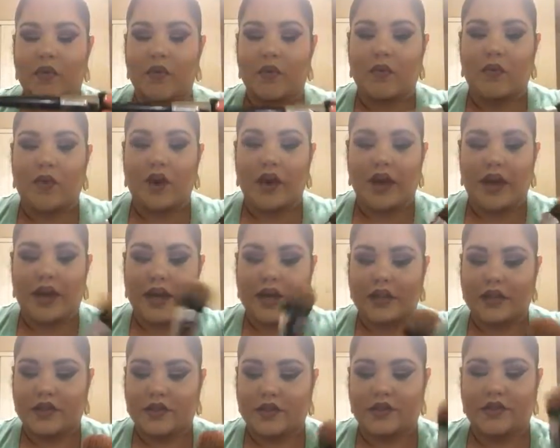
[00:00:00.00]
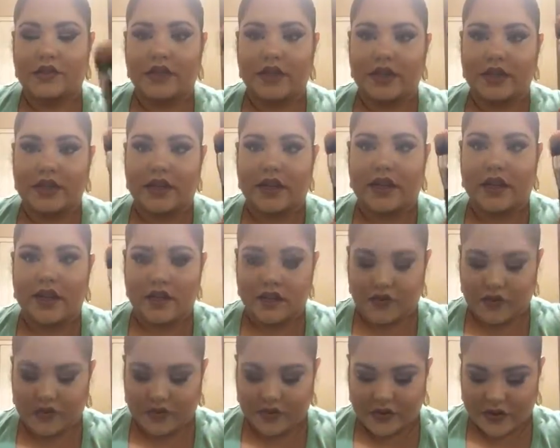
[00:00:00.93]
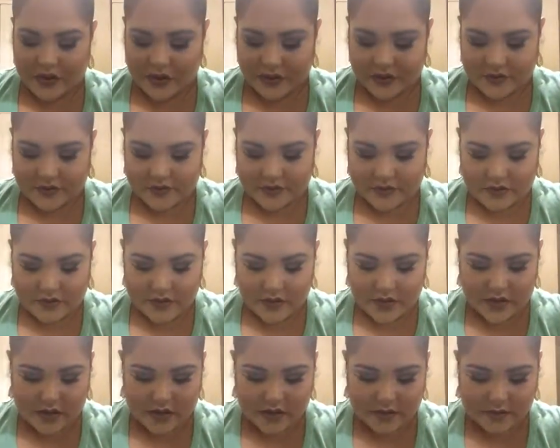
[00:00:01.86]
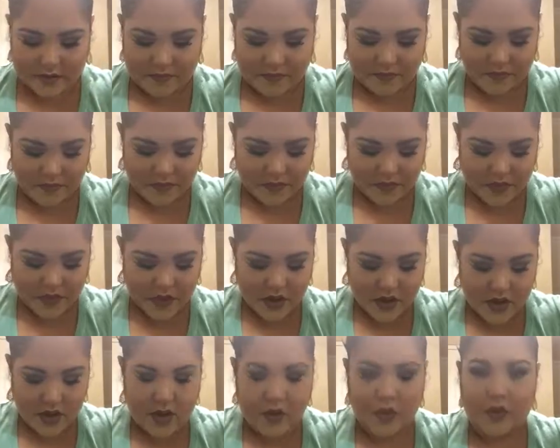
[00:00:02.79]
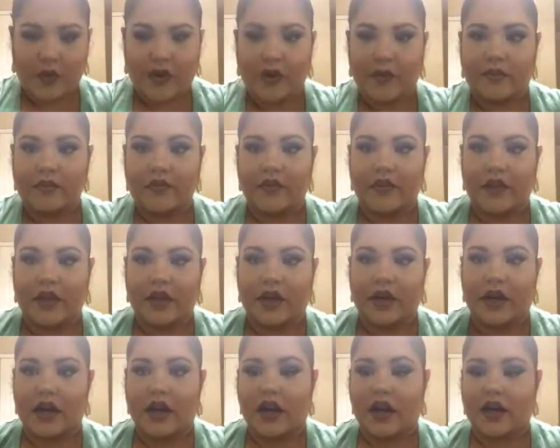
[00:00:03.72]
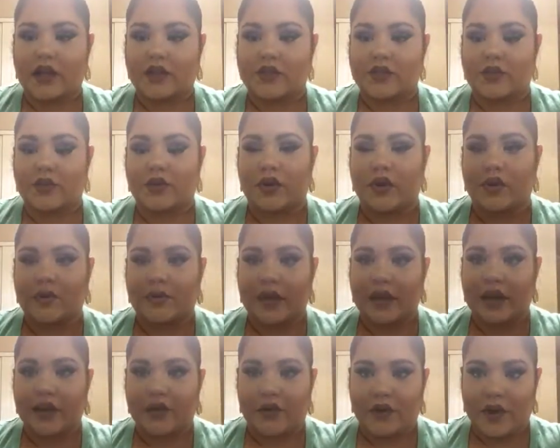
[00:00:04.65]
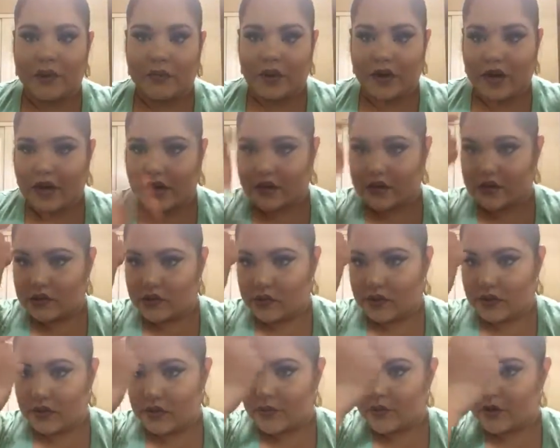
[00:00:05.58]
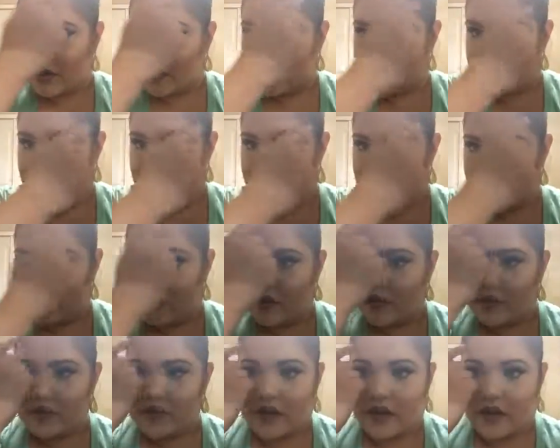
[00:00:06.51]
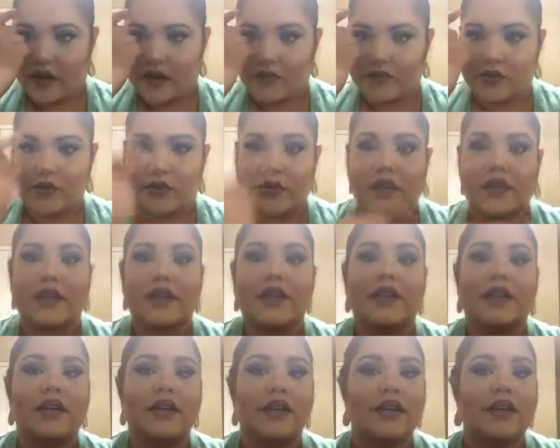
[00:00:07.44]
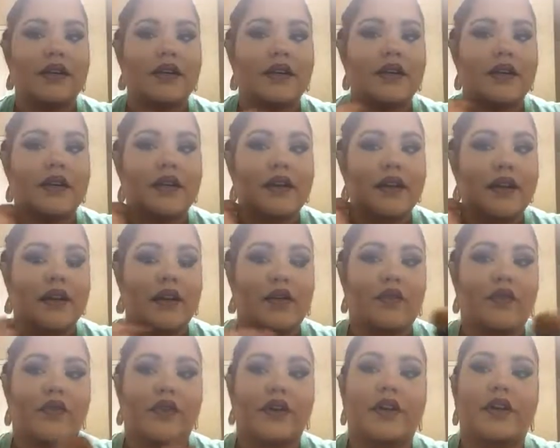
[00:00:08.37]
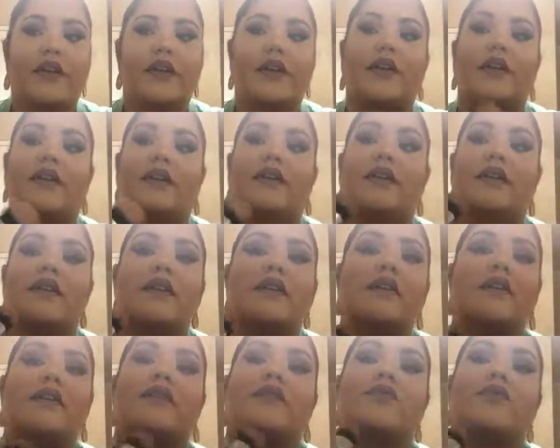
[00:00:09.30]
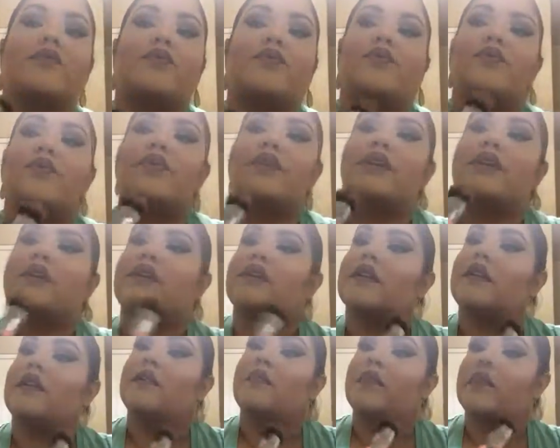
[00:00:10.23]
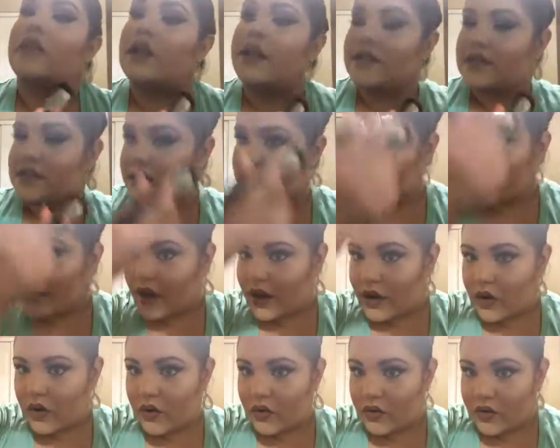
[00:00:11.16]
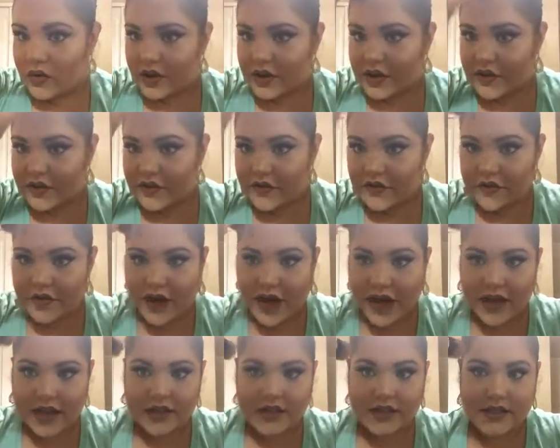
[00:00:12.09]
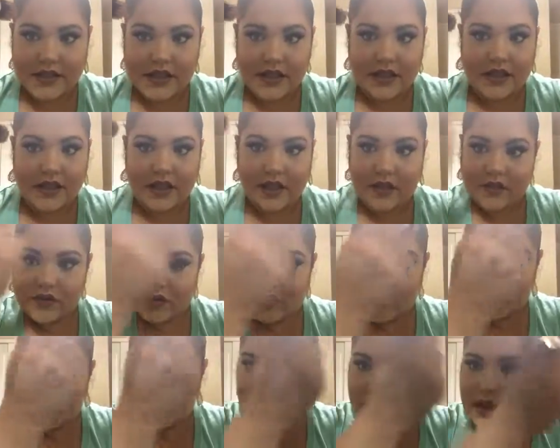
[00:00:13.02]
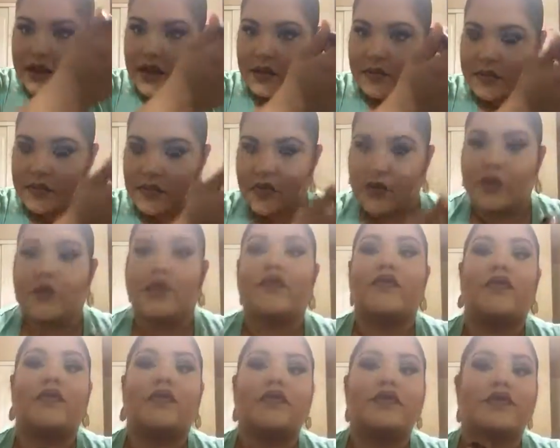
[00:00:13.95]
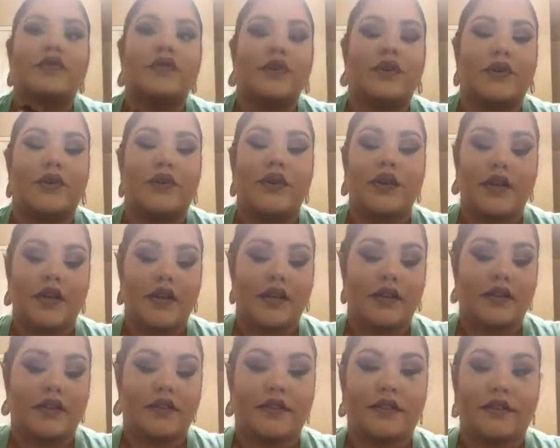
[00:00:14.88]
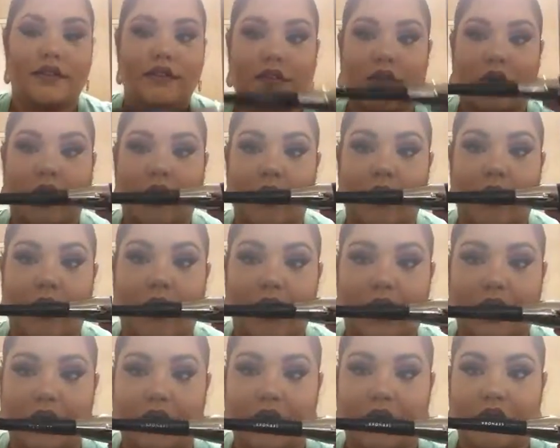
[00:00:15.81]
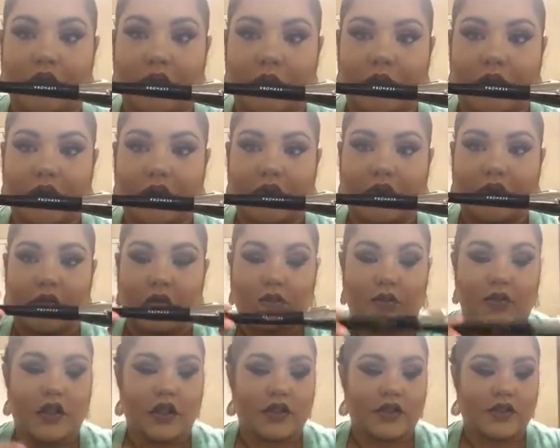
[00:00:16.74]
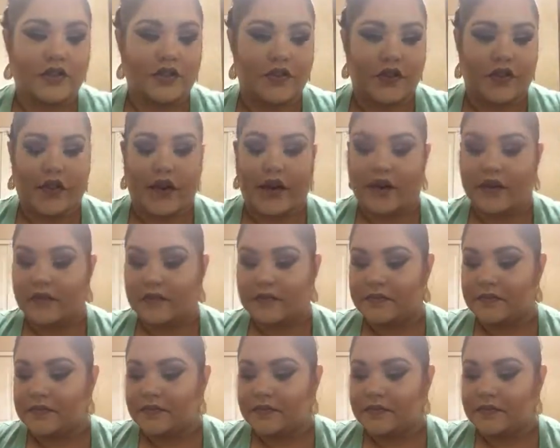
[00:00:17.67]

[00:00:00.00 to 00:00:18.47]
What I do is I use this when I'm doing a contour, my cream contour. When I put the cream contour here and over here, this really blends it out really fast and evenly and beautiful. So this is a wonderful, wonderful brush for that.